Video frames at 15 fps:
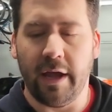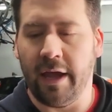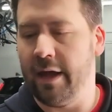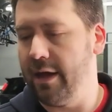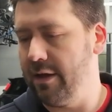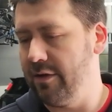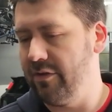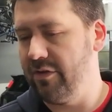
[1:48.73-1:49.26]

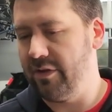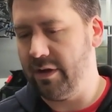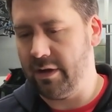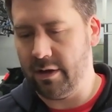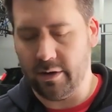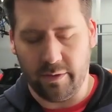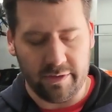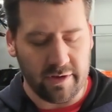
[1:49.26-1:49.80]
And,
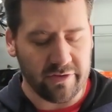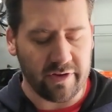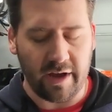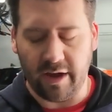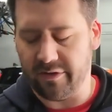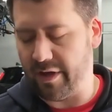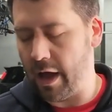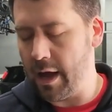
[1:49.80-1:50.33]
you know, in this
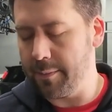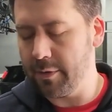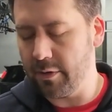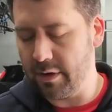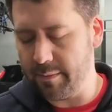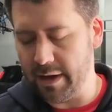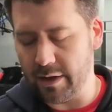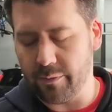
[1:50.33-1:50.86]
case, I'm
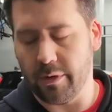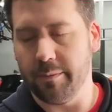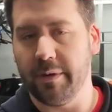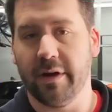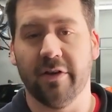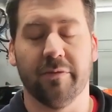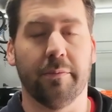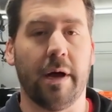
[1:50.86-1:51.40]
going to make one
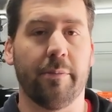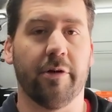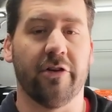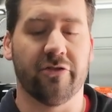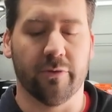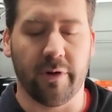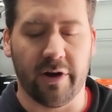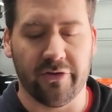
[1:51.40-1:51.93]
because my
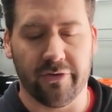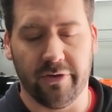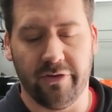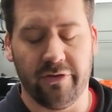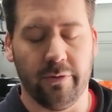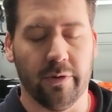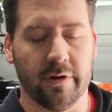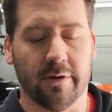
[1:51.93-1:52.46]
pressure washer is
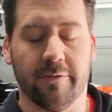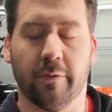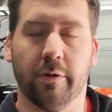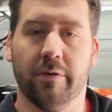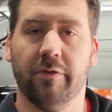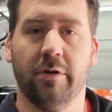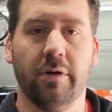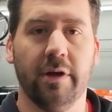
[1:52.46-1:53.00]

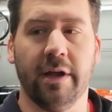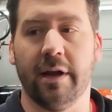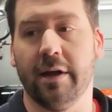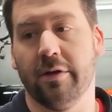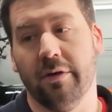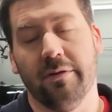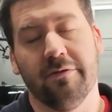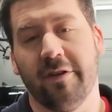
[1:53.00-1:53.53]
240 volt, and
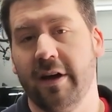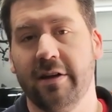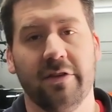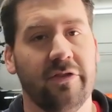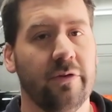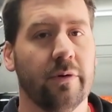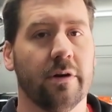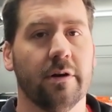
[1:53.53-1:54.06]
I couldn't find a
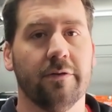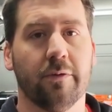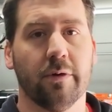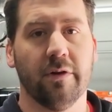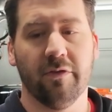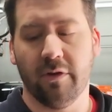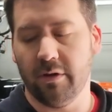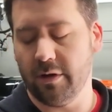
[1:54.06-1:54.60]

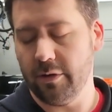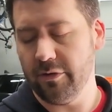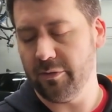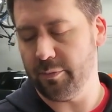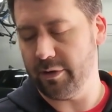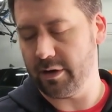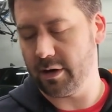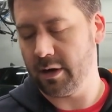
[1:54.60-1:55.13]
240 volt load
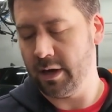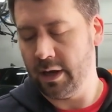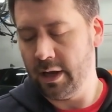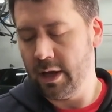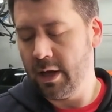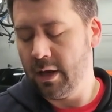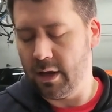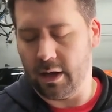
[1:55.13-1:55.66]
splitter.
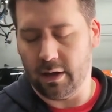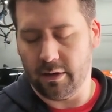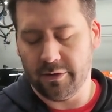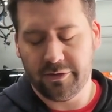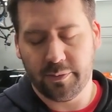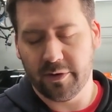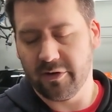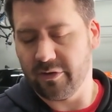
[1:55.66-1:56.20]
Uh,
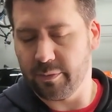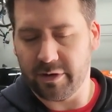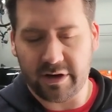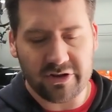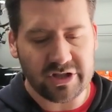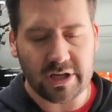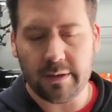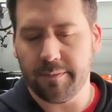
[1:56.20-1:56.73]
load splitters are
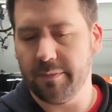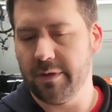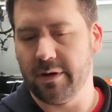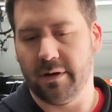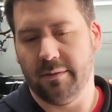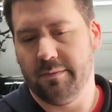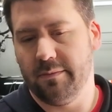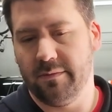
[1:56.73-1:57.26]
pretty cheap.
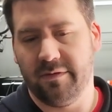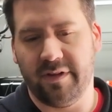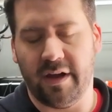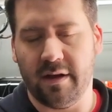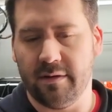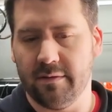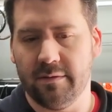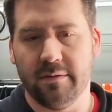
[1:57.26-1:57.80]
They're
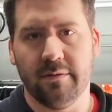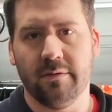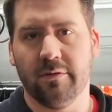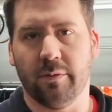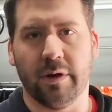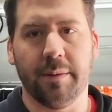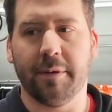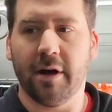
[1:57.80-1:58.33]
10,
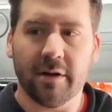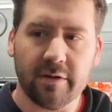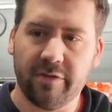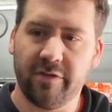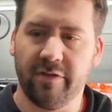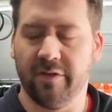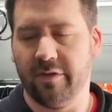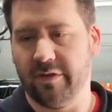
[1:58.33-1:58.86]
20
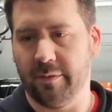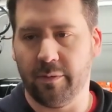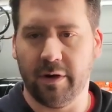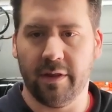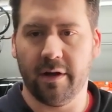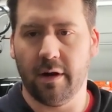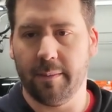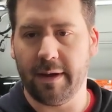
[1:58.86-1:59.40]
bucks,
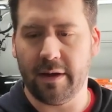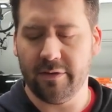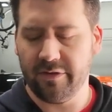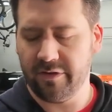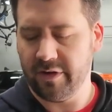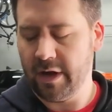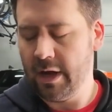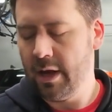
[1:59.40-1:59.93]
somewhere
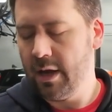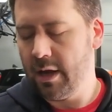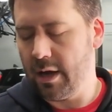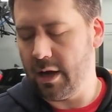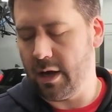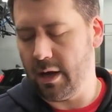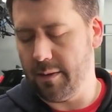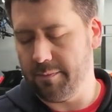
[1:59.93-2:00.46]
thereabouts.
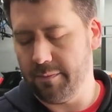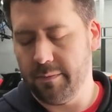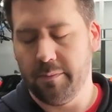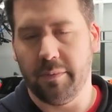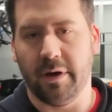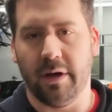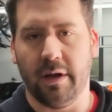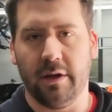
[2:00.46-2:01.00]
Um,
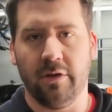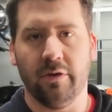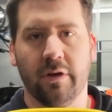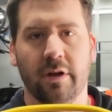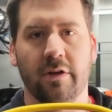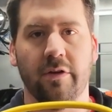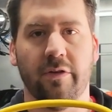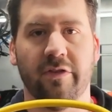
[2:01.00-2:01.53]
but you
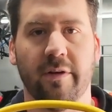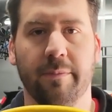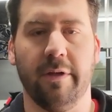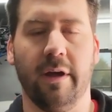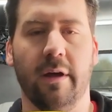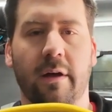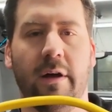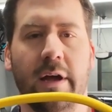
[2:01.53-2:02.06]
can do
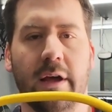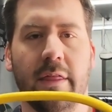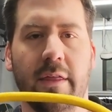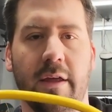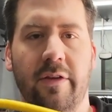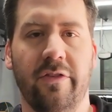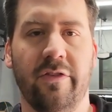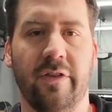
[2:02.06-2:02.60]
something like
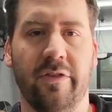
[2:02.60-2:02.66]
this.